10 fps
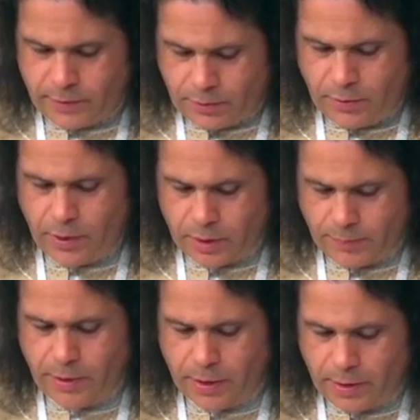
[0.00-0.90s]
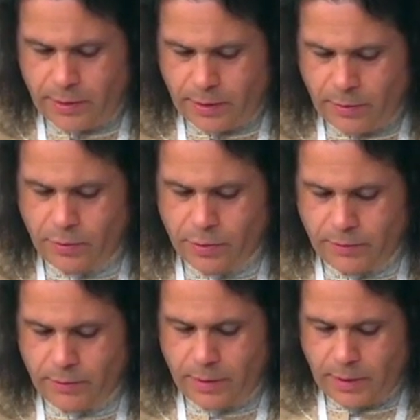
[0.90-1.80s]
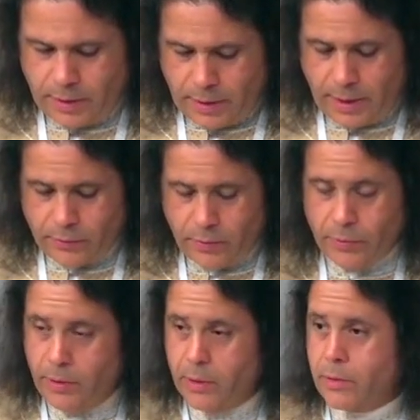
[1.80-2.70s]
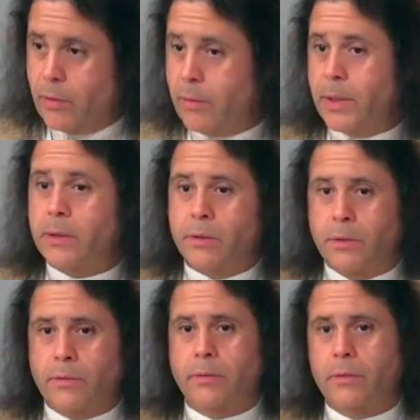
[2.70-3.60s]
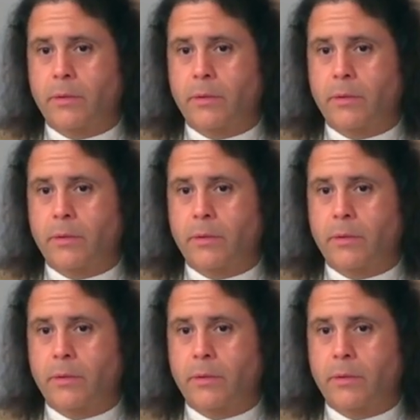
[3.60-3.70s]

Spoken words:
to cross beyond illusion. That's what we also are meant to do.